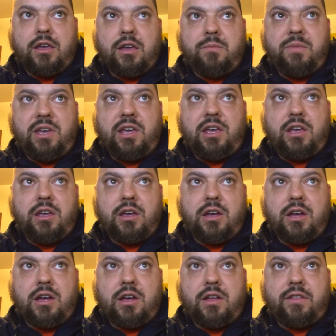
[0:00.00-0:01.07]
Give me
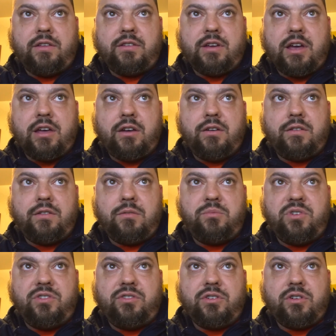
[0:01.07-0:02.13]
the Tigers of
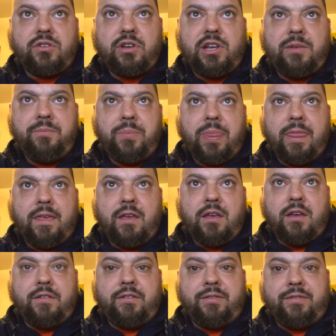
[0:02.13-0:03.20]
Missouri.
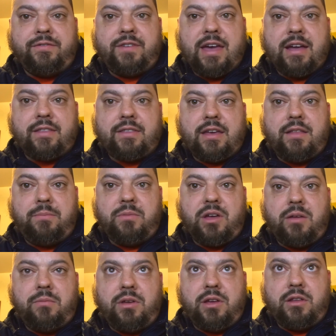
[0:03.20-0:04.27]
In fact, that
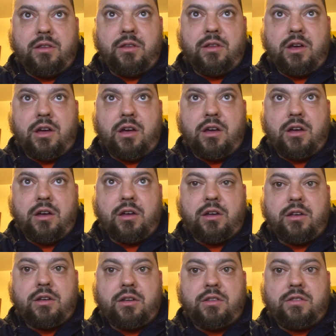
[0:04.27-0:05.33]
might be a
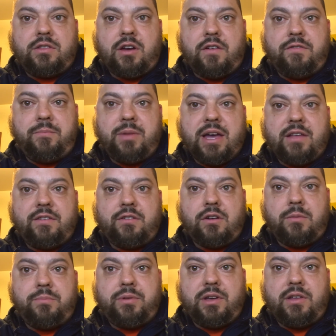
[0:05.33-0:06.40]
tough
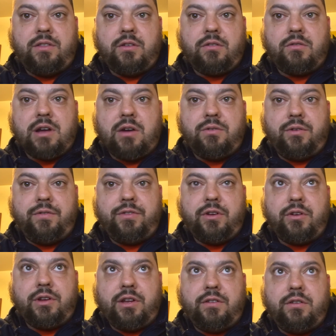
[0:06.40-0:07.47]
matchup in the round of
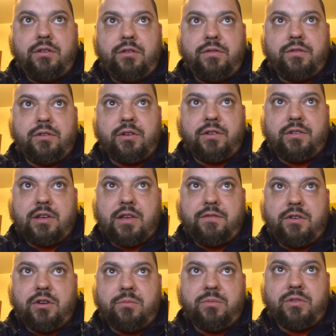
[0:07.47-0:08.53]
32 for
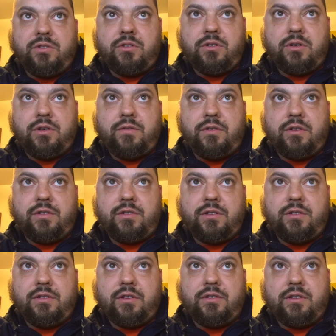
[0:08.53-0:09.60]
Xavier. Missouri
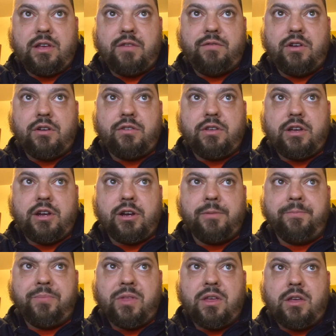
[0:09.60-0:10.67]
versus Xavier there.